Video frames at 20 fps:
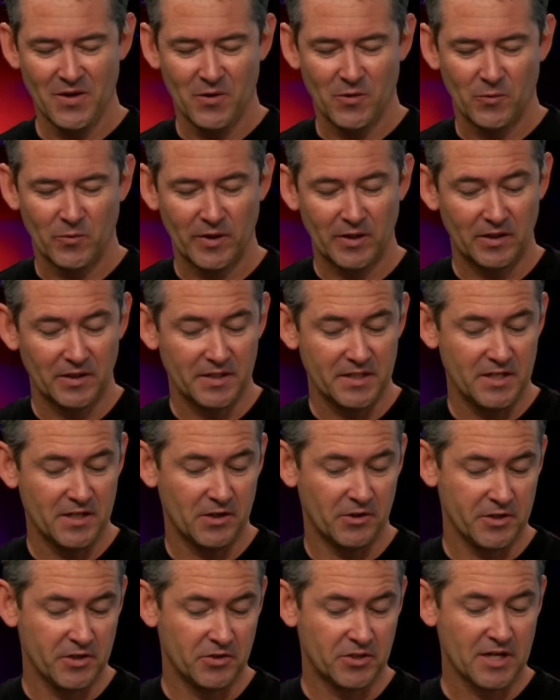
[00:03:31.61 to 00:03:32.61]
Well,
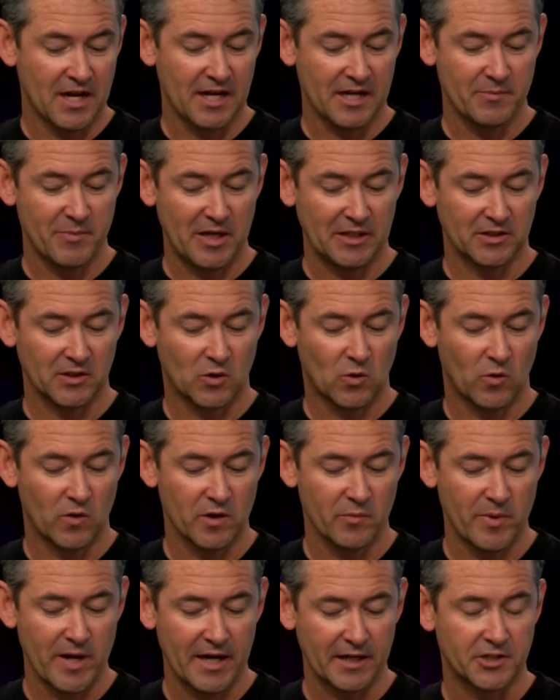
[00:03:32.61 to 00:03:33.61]
you talk about the
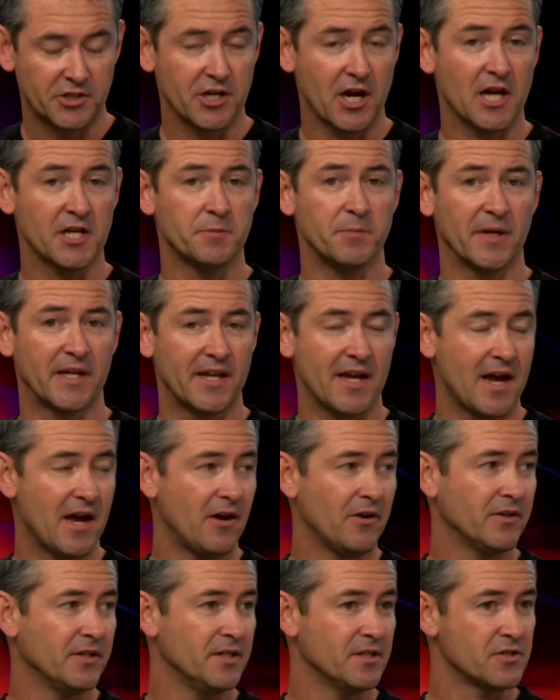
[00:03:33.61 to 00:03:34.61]
quarterback. Josh
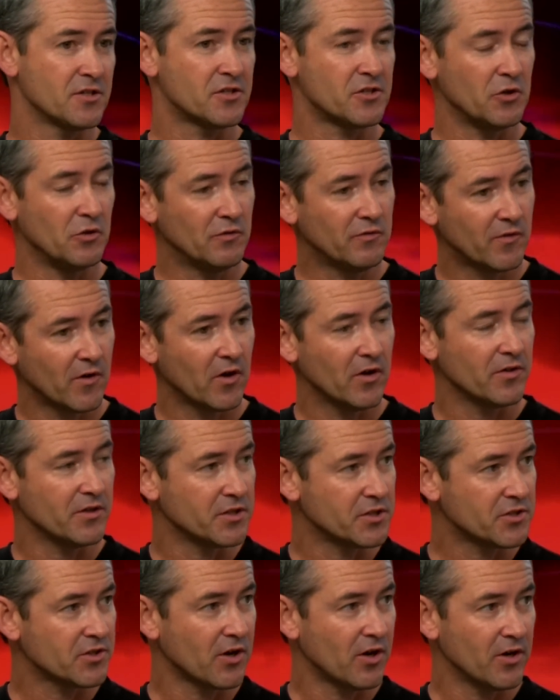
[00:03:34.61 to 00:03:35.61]
McCown is so far the
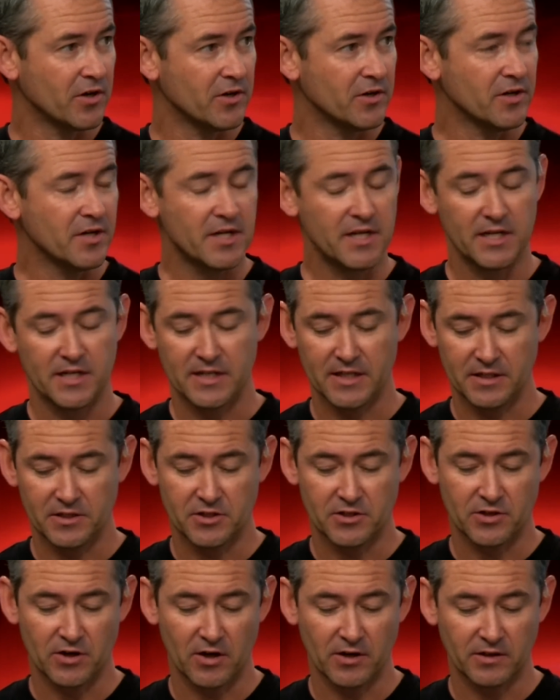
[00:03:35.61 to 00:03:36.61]
starter. He did
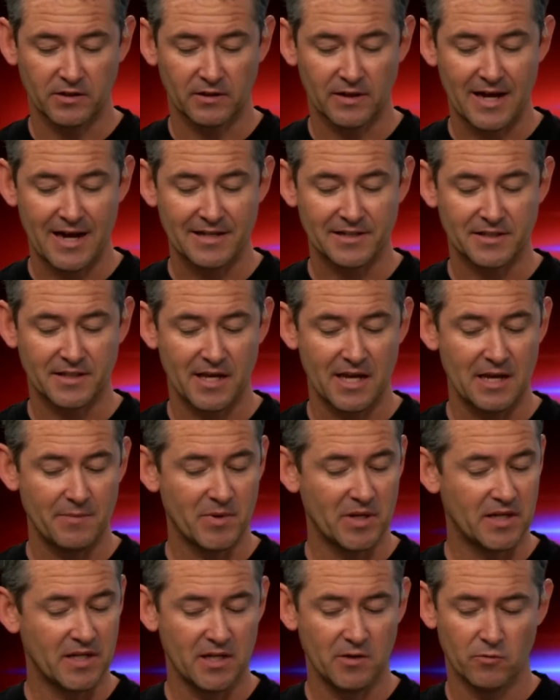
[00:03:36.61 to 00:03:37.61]
start the last game,
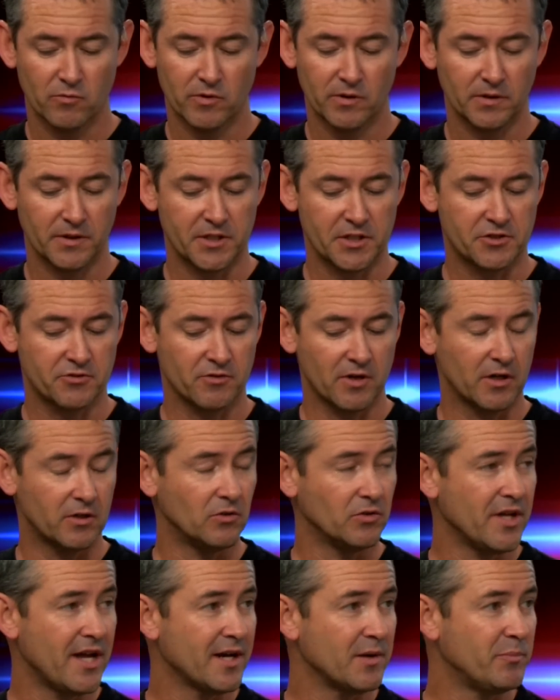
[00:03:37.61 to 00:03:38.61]
and he really
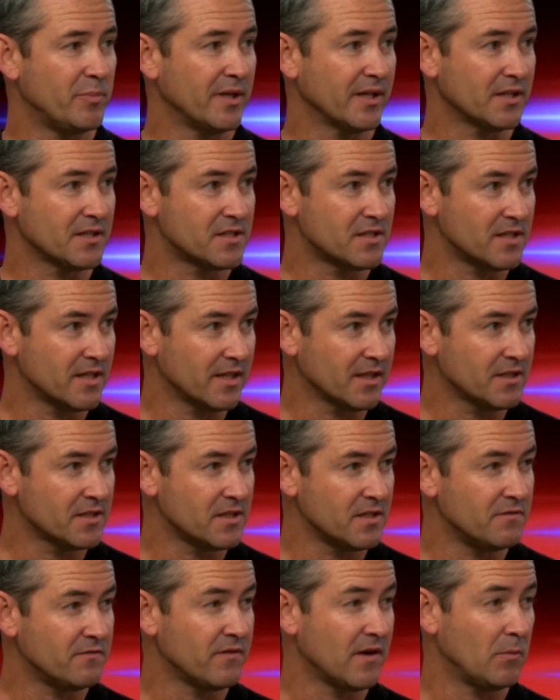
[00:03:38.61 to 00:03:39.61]
struggled, had a pick six.
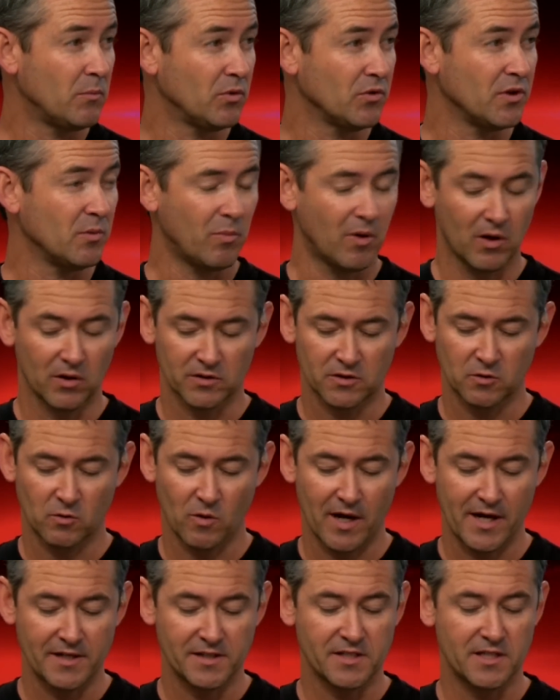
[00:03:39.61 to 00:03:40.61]
He fumbled the ball
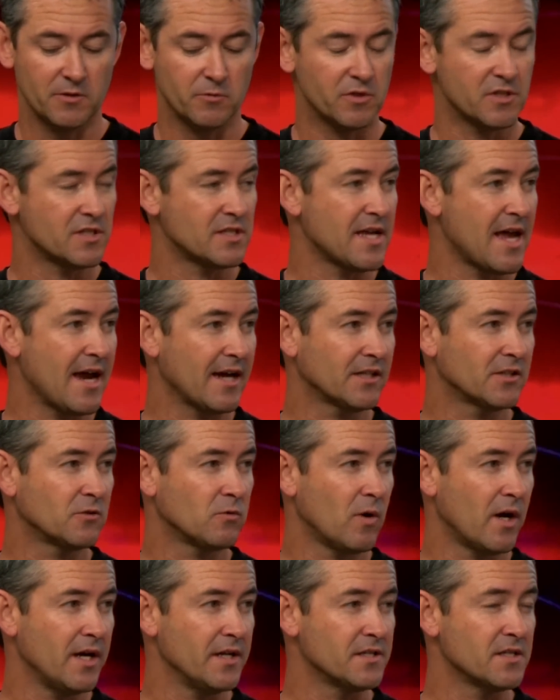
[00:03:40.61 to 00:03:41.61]
twice. He was sacked
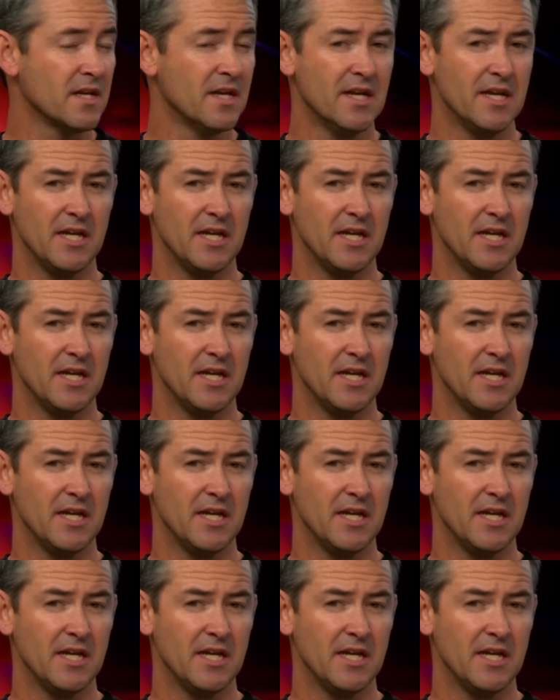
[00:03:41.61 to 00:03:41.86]
twice.